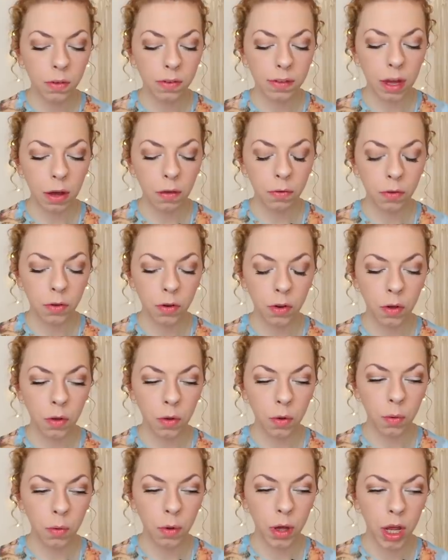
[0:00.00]
yourself
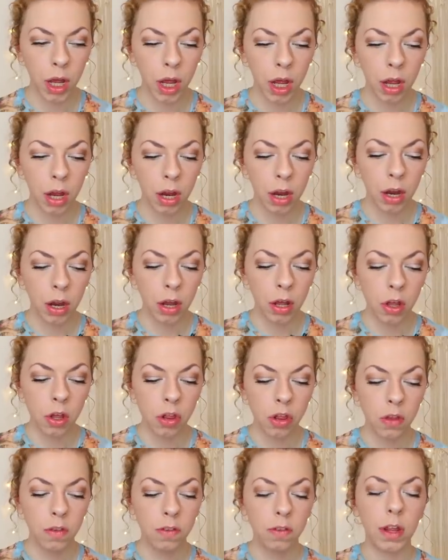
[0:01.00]
to
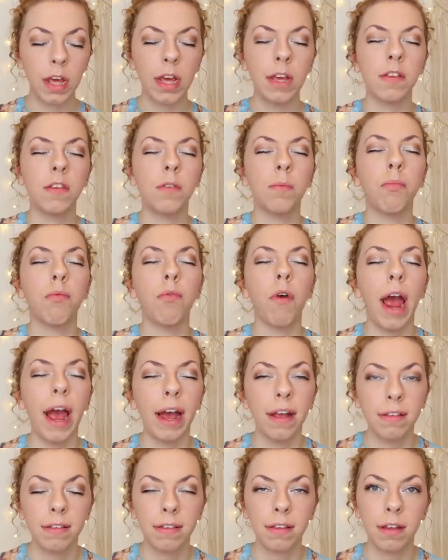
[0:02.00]
just
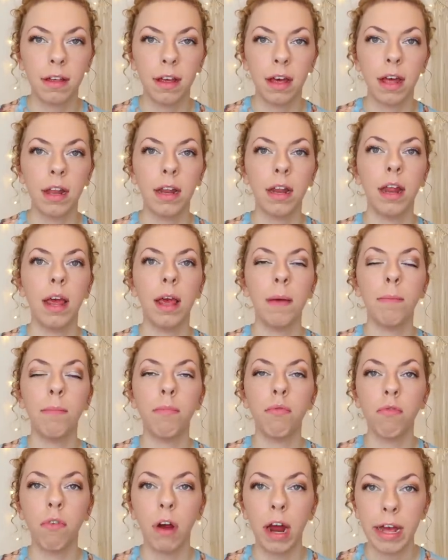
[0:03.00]
express and
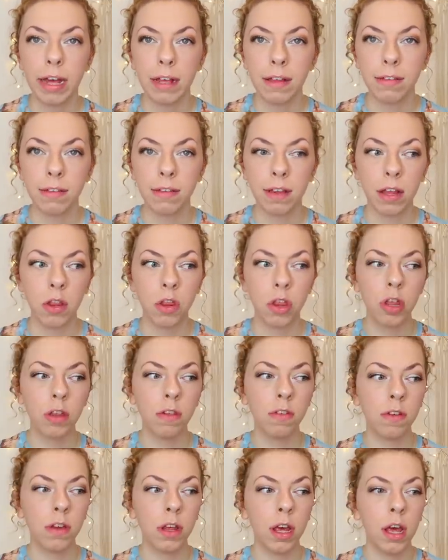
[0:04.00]
embrace and
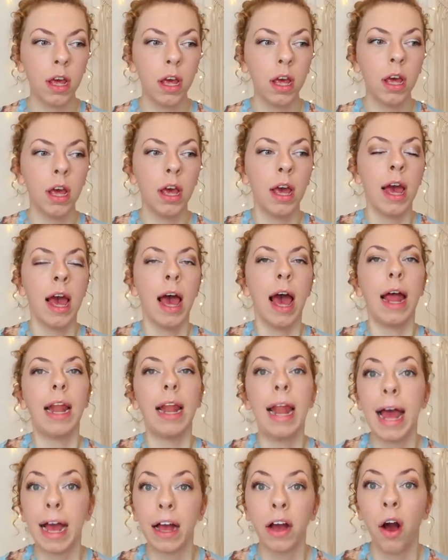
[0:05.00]
just
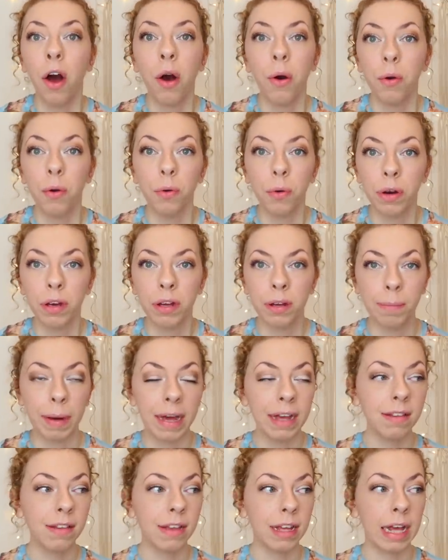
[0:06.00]
let go.
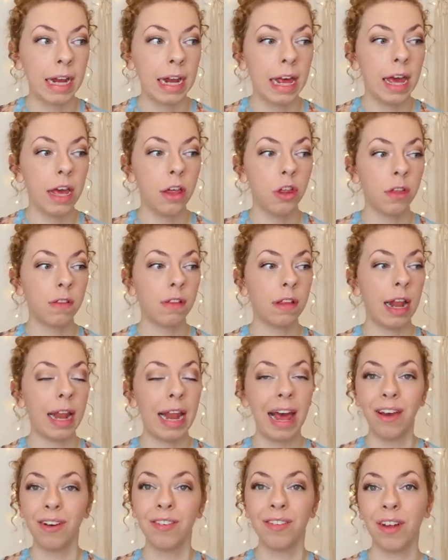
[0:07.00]
Basically, just
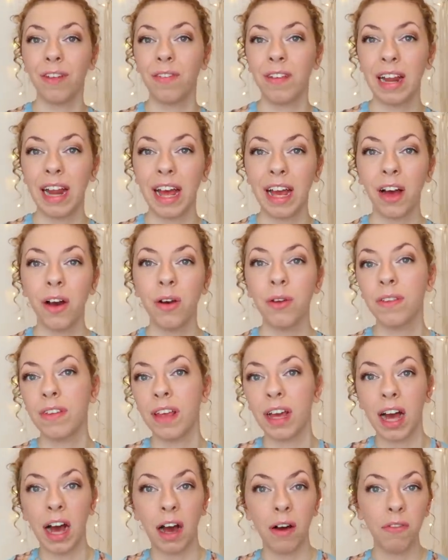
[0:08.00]
allow yourself to let go.
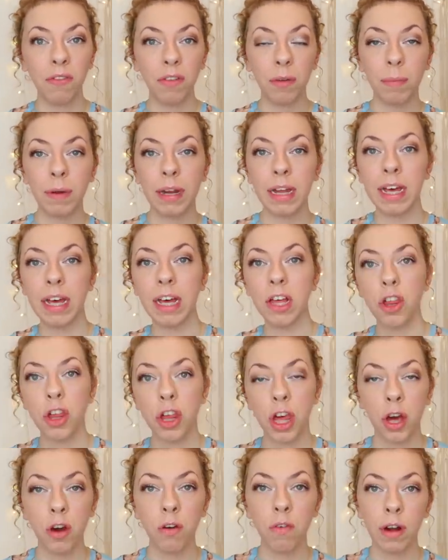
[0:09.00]
Sit comfortably,
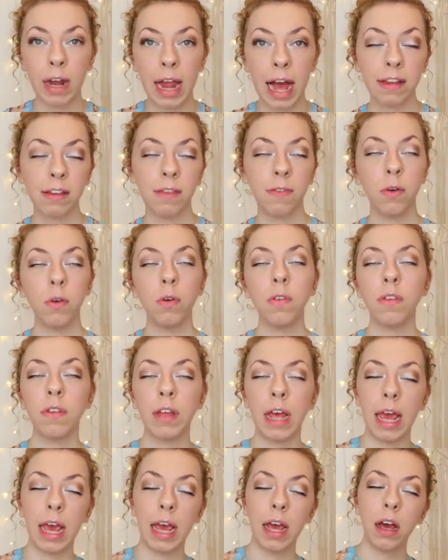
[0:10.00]
chill, relax. If you're
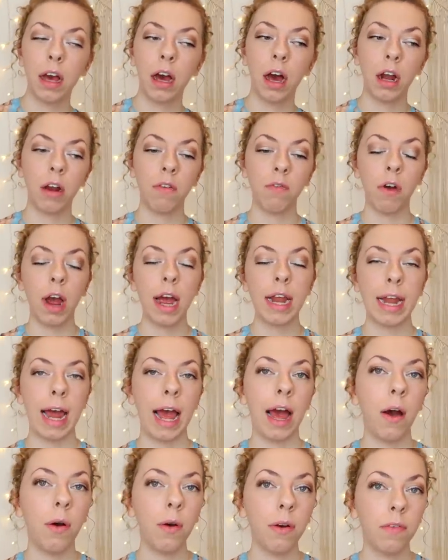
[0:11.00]
sitting kind of right
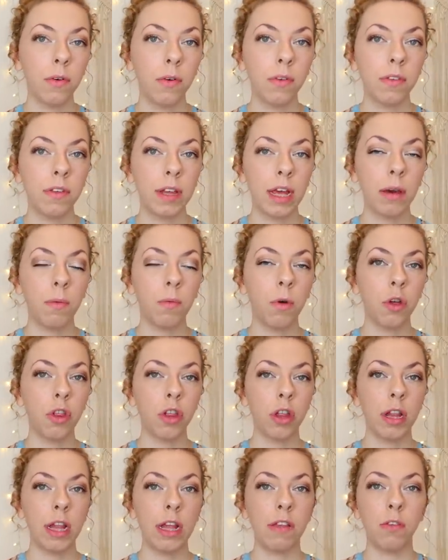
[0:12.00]
now, if you're sitting
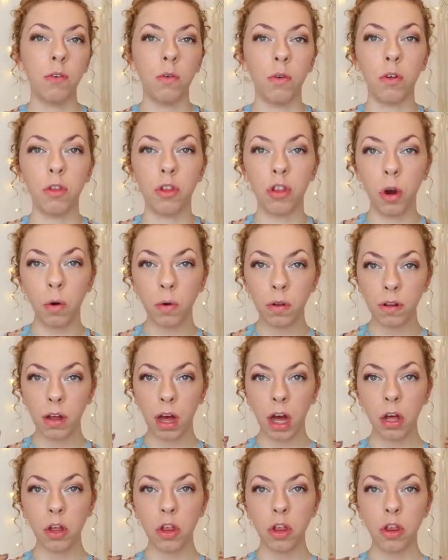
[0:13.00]
watching this and your shoulders are
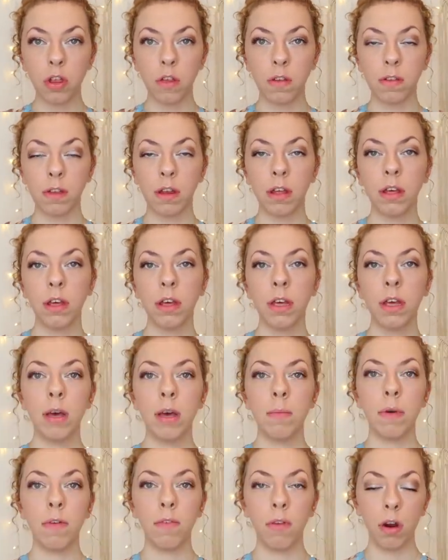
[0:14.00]
hunched, just
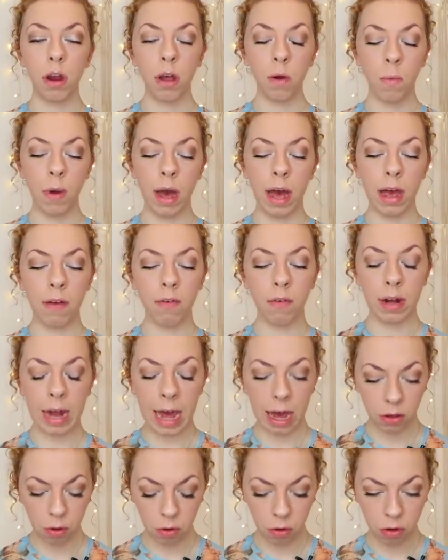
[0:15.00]
be very aware,
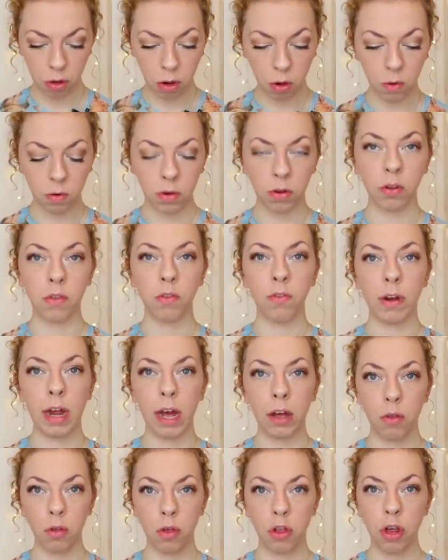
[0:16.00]
relax your shoulders,
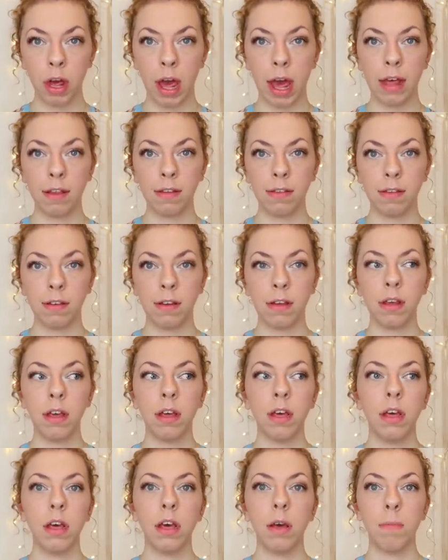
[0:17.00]
relax your chest.
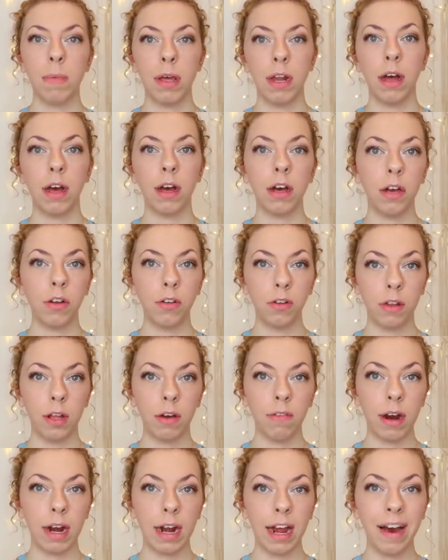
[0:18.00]
I mean, I can't do
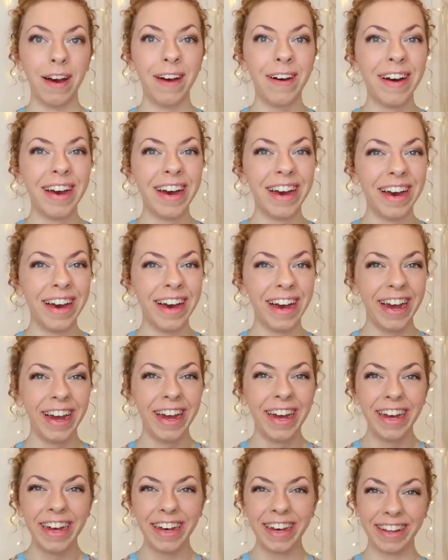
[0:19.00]
that right now
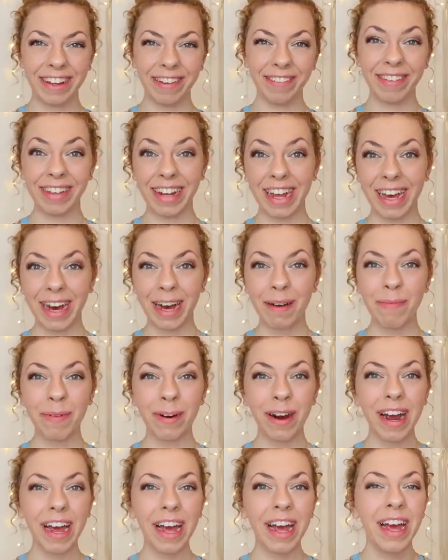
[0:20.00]
because I'm sitting
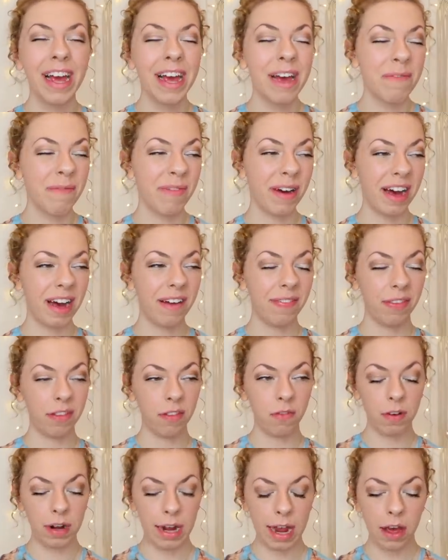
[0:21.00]
upright, but
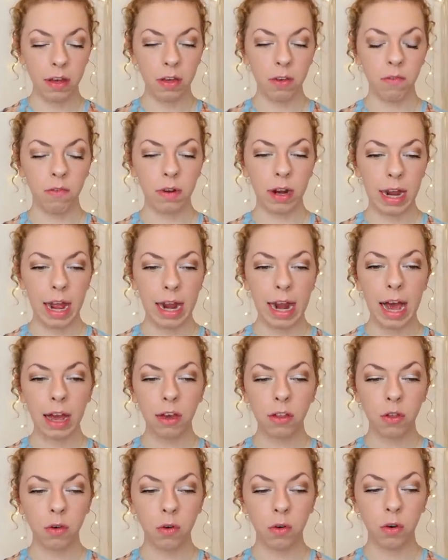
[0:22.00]
relax,
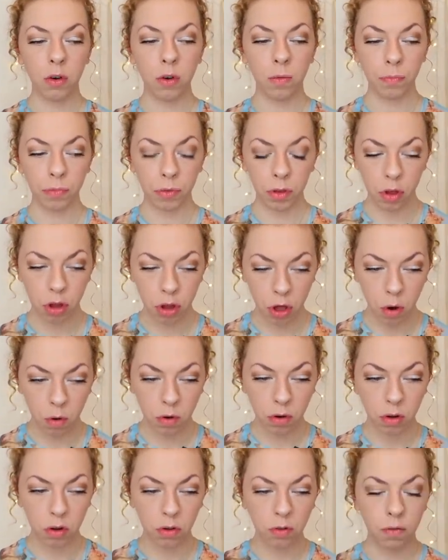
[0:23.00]
relax your
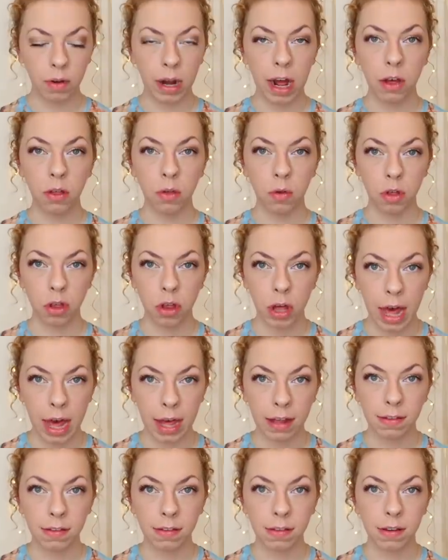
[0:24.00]
shoulders, relax your
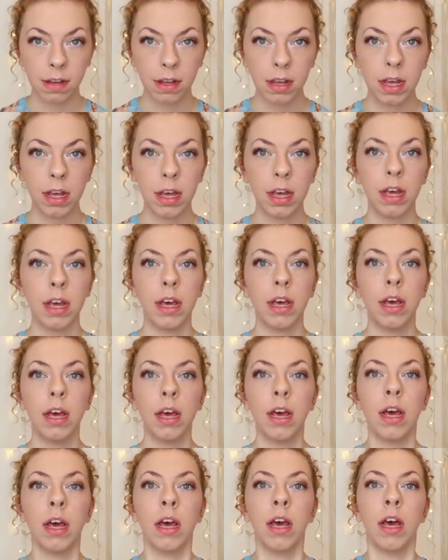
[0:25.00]
chest,
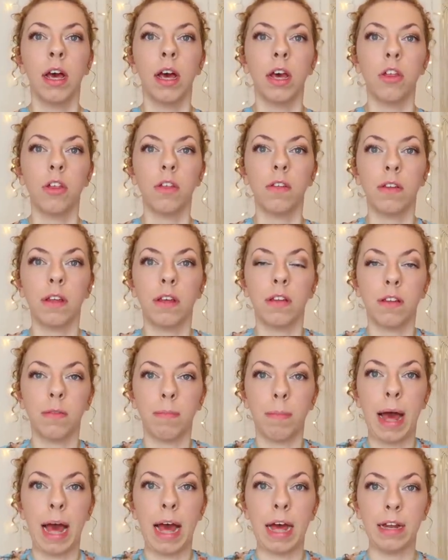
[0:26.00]
and just
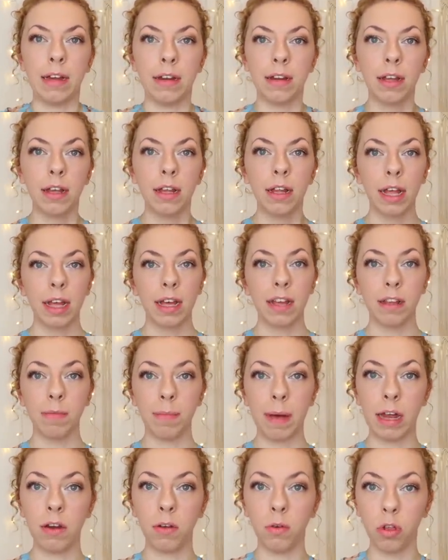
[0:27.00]
expand, like
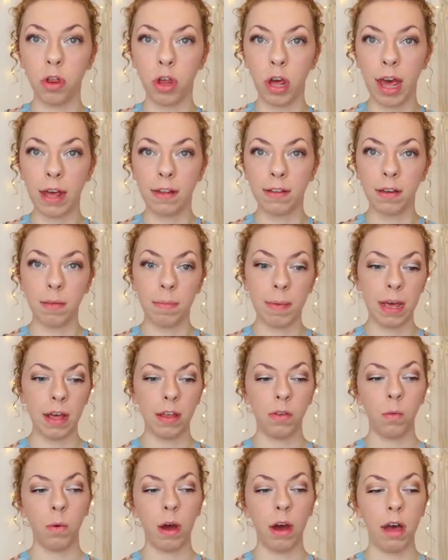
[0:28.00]
expand your chest a bit
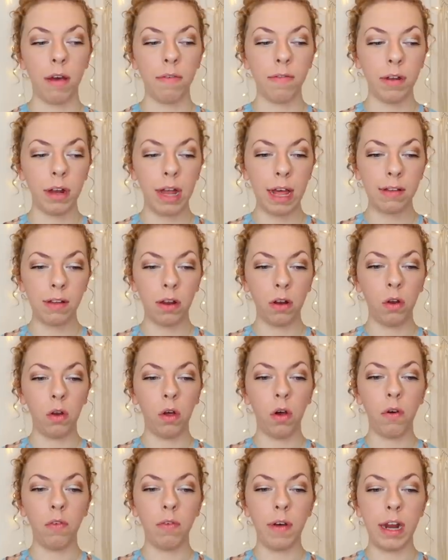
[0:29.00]
as well. I feel like there's a
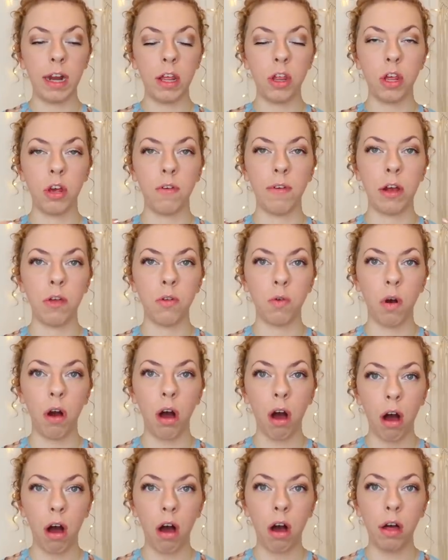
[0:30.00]
lot of energy around your
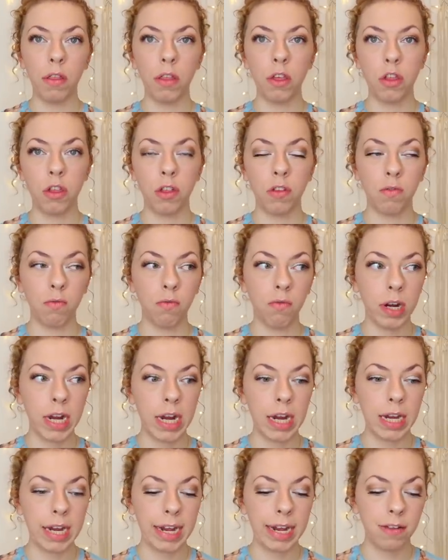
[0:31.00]
heart that just
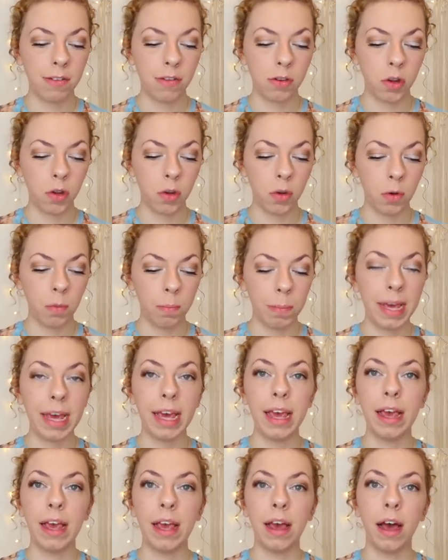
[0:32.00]
really needs to
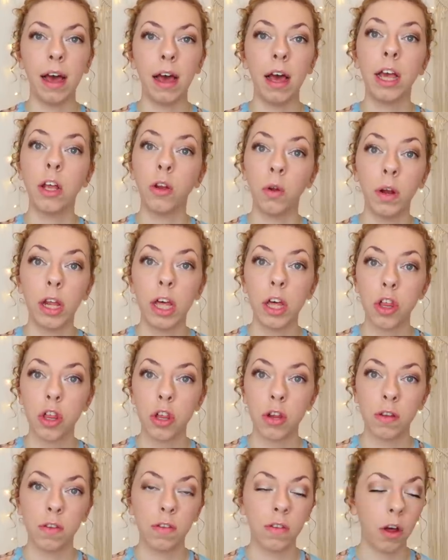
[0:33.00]
be uh,
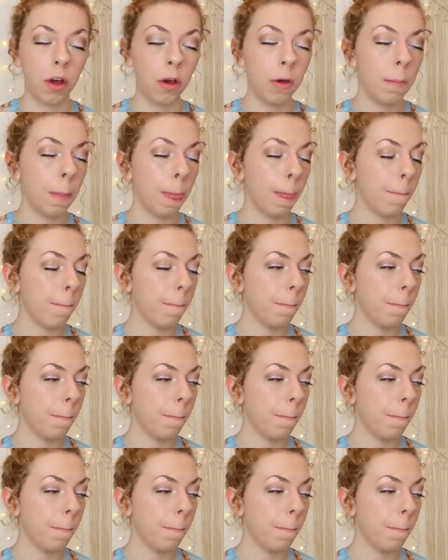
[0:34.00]
acknowledged. So